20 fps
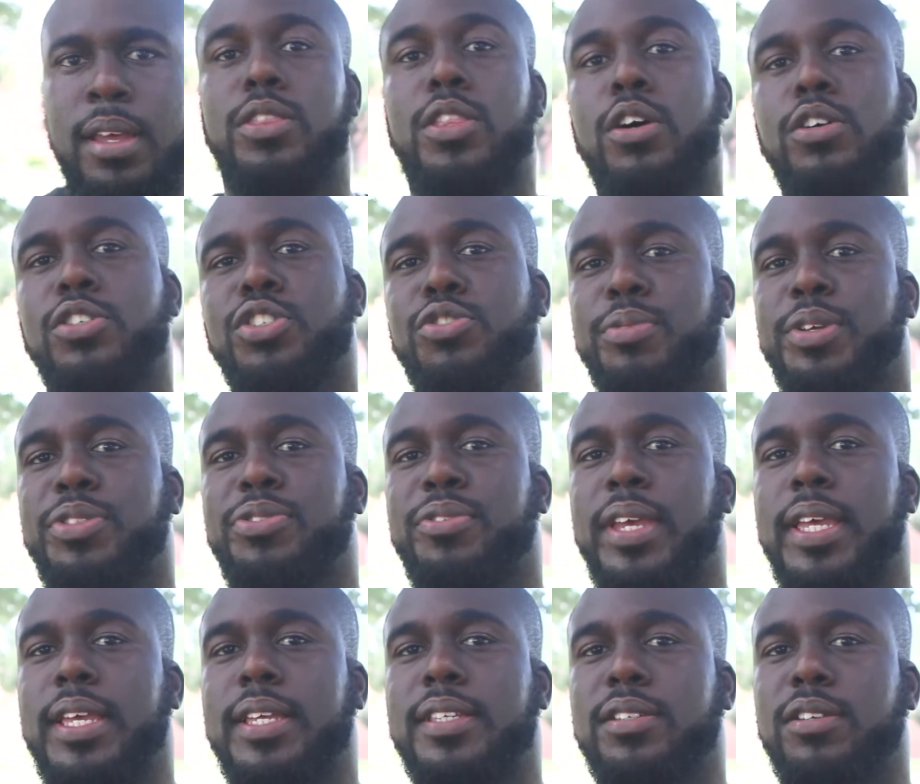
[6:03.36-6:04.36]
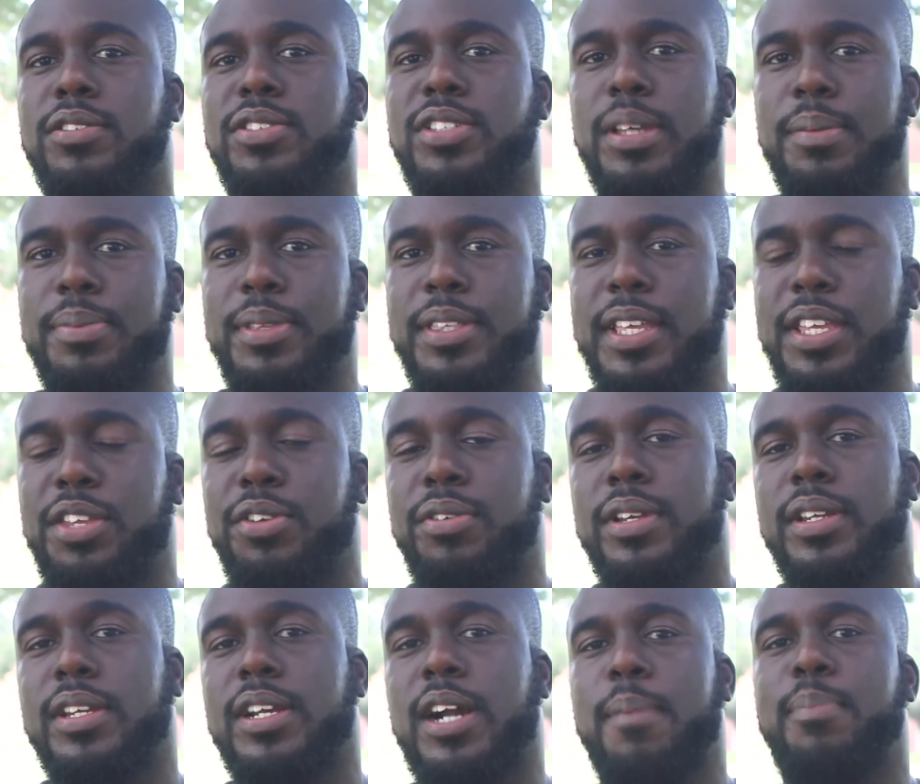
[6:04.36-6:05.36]
Those three things are something that you
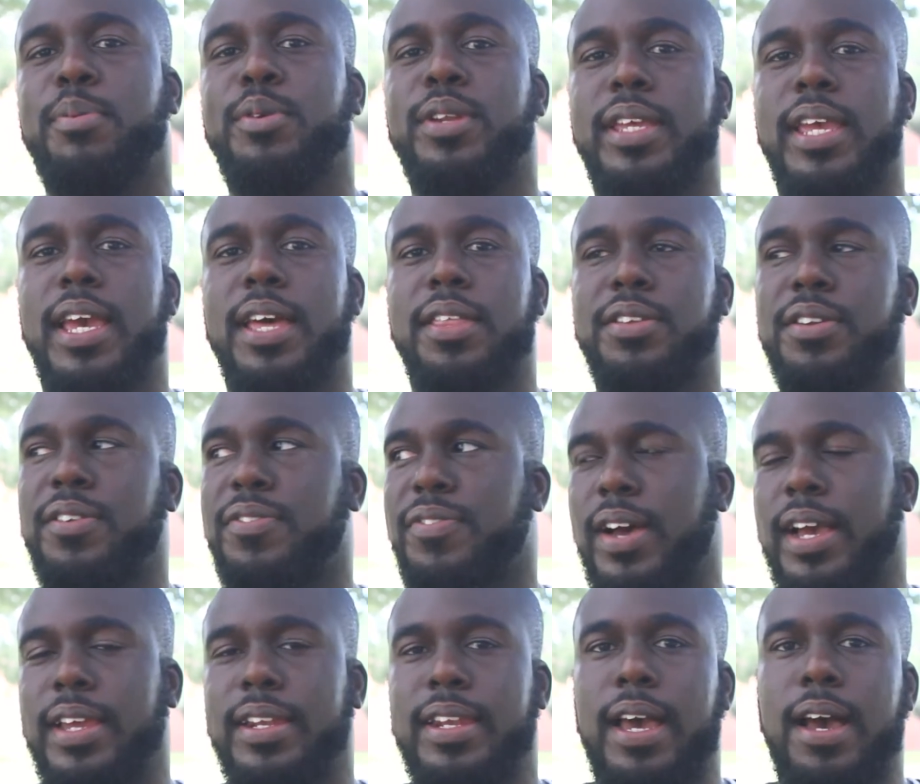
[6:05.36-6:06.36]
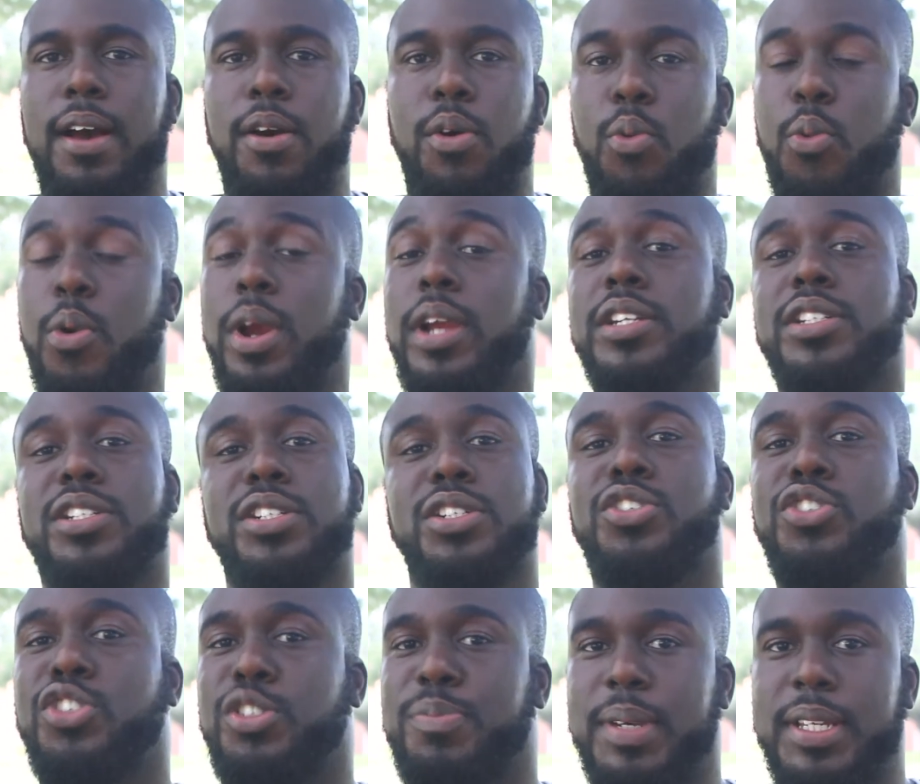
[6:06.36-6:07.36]
can couple together to find out where should
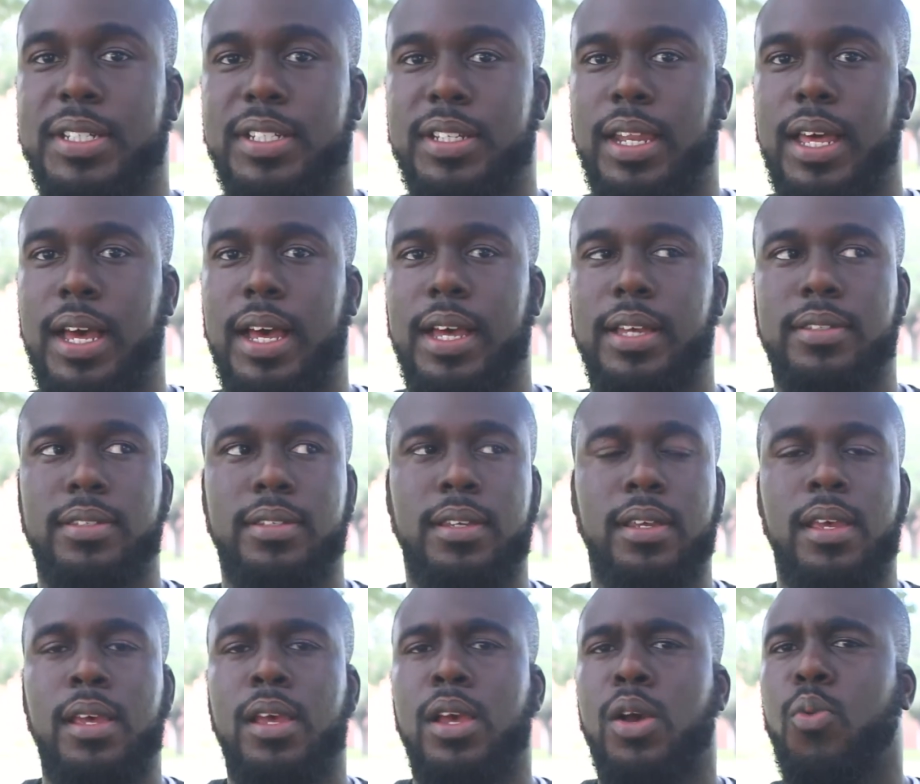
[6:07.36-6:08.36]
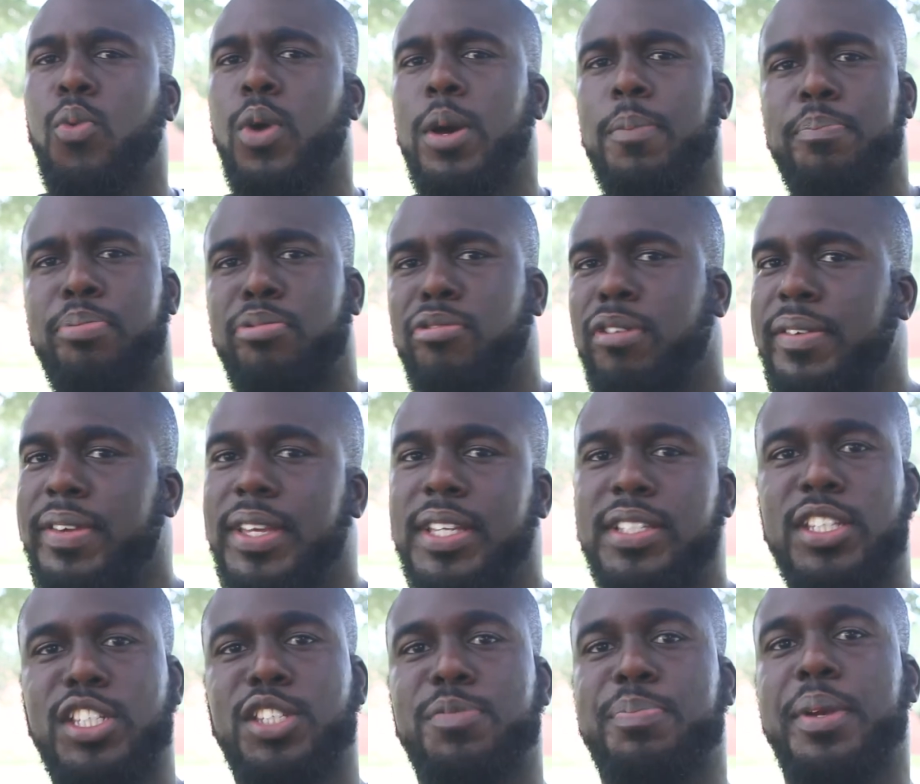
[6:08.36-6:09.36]
you specialize. What
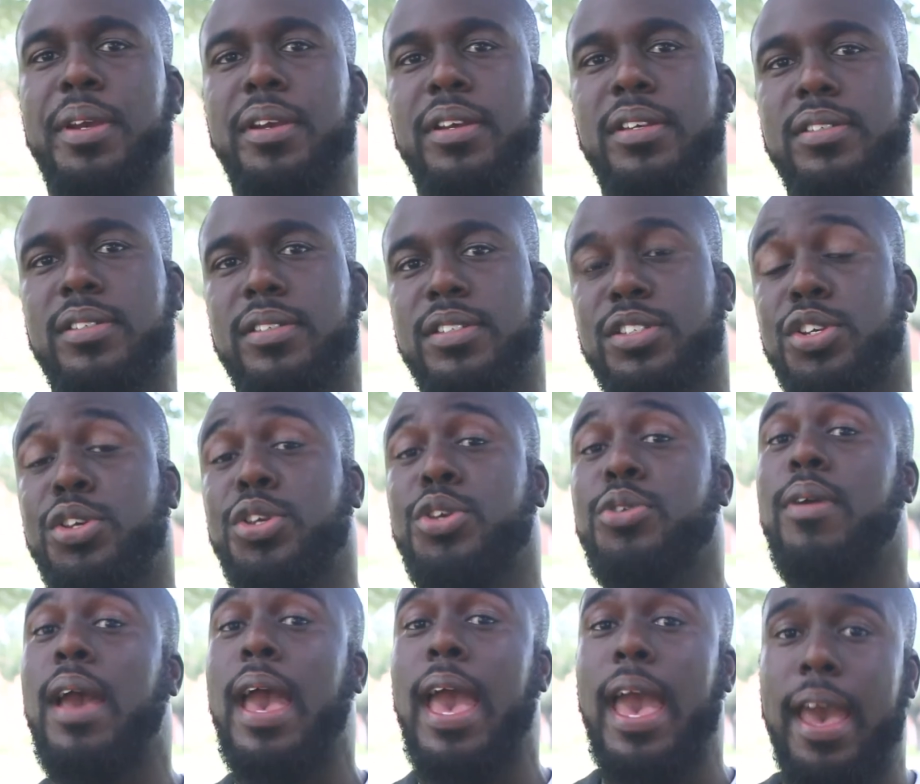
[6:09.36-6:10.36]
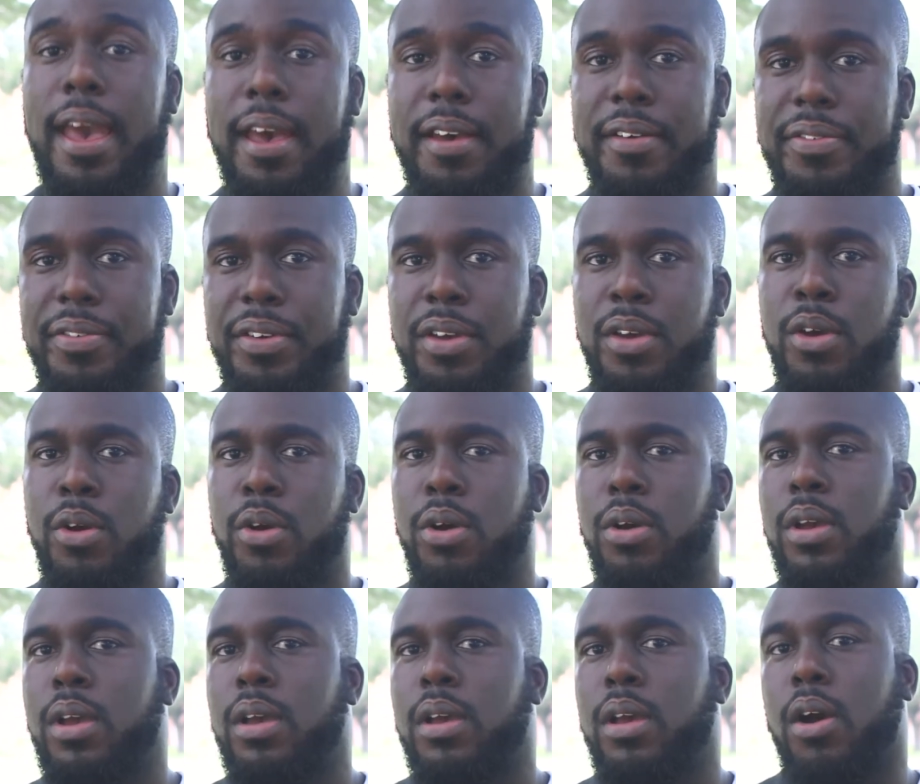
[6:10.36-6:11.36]
previous experience do you have?
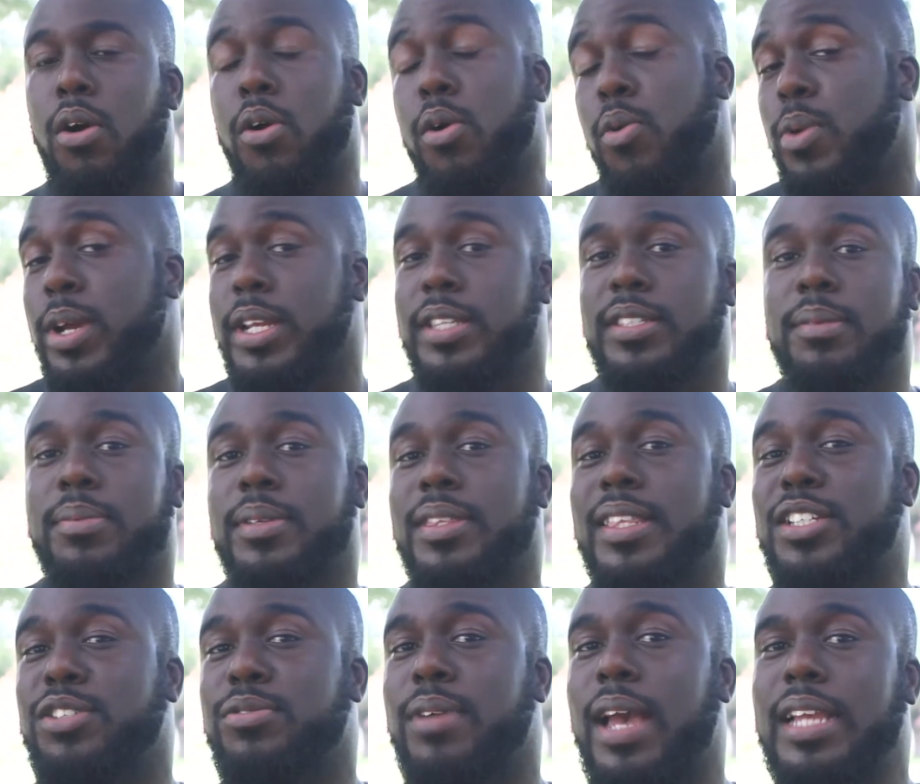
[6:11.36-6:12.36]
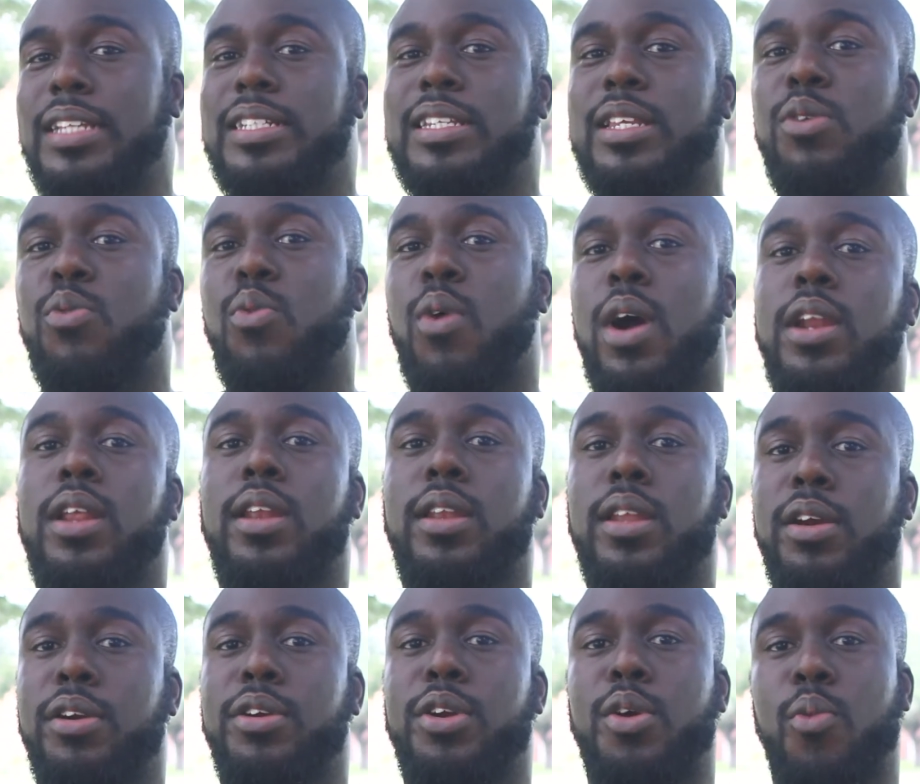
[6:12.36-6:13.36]
Or what is something that you actually want to
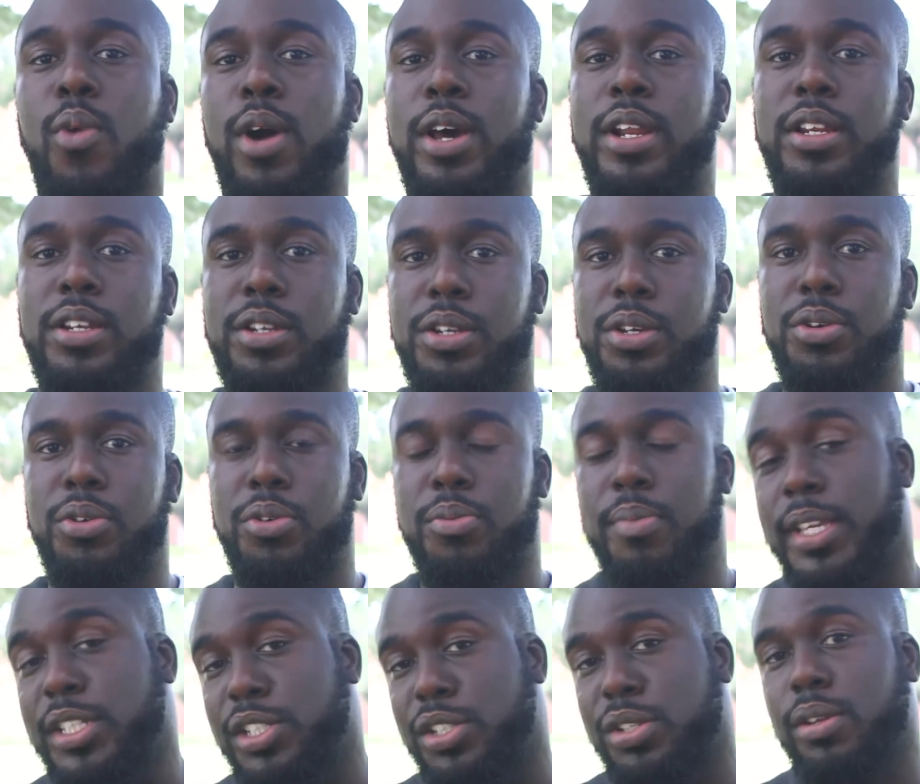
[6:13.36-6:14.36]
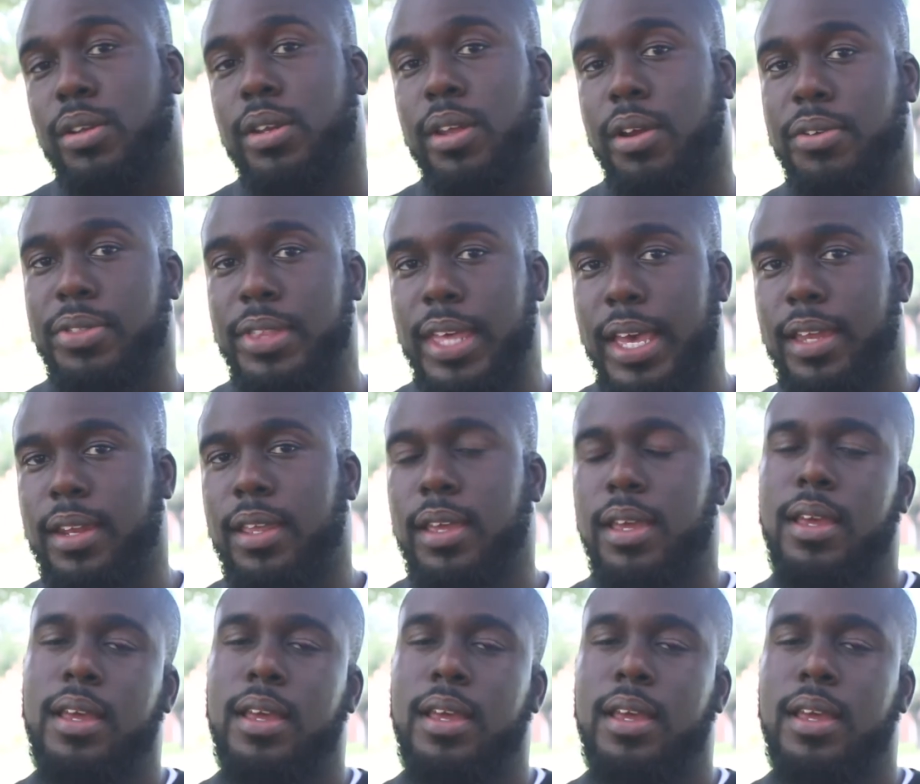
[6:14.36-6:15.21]
learn or want to do? Make sure you learn that.